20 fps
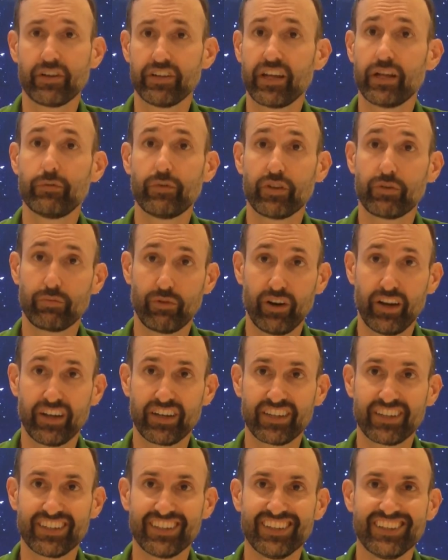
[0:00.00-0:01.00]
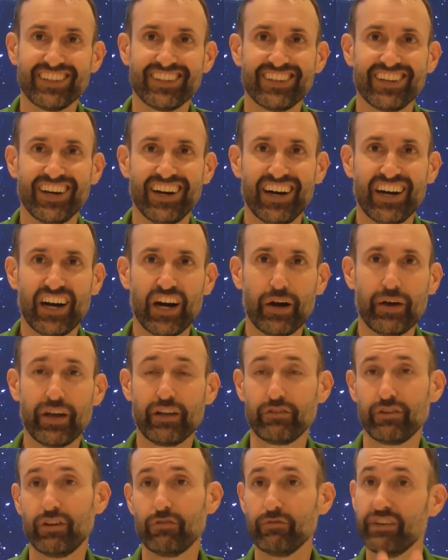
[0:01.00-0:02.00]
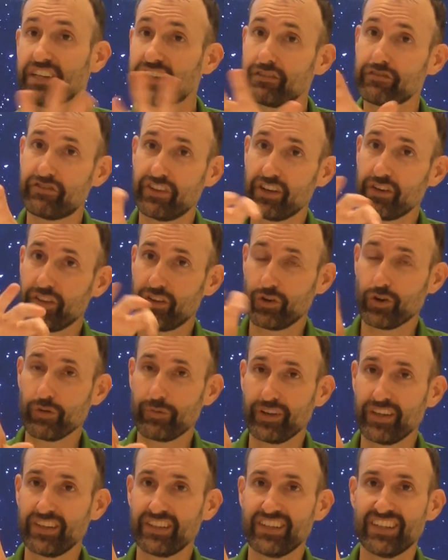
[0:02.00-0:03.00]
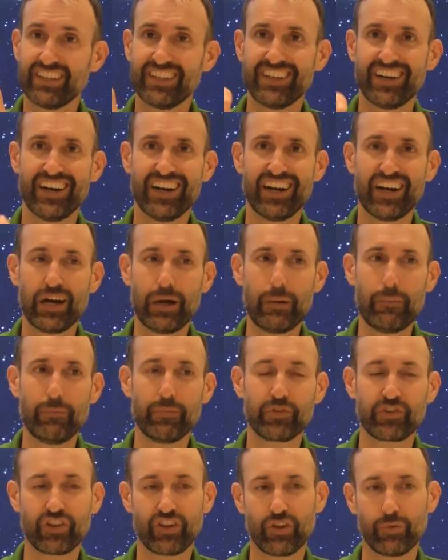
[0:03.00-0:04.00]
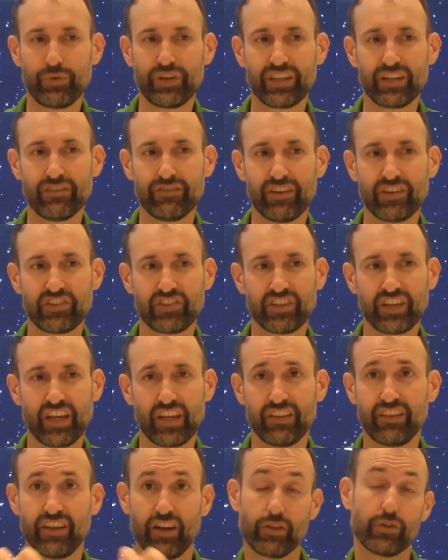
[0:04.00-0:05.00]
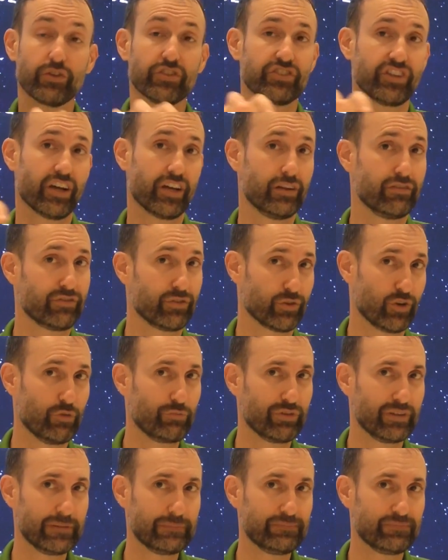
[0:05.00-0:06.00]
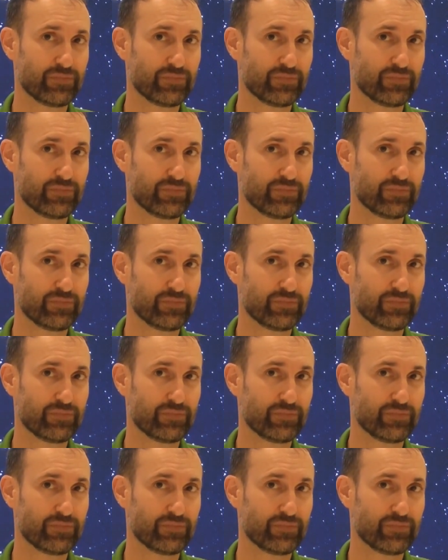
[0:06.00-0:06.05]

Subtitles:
a 9-month break. And reconfigure the orbit so that we can investigate the other side of Europa.